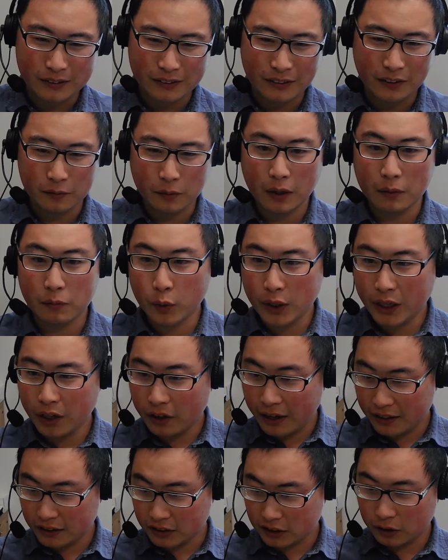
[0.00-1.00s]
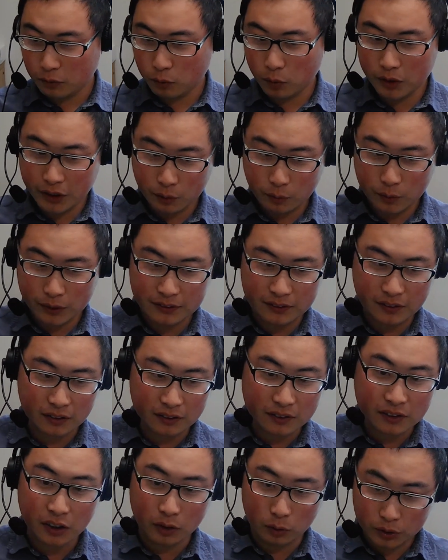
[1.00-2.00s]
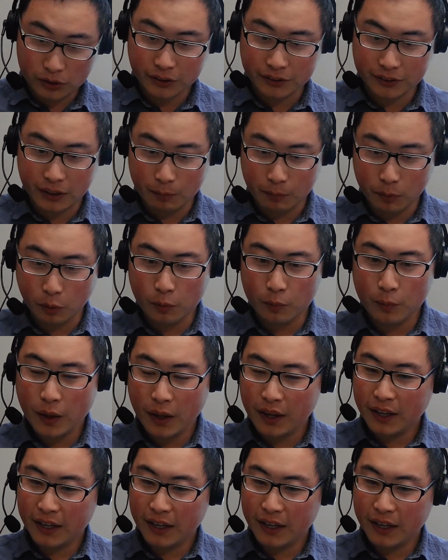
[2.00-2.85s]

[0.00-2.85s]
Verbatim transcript: because uh, uh, we are actually working with a solution sample,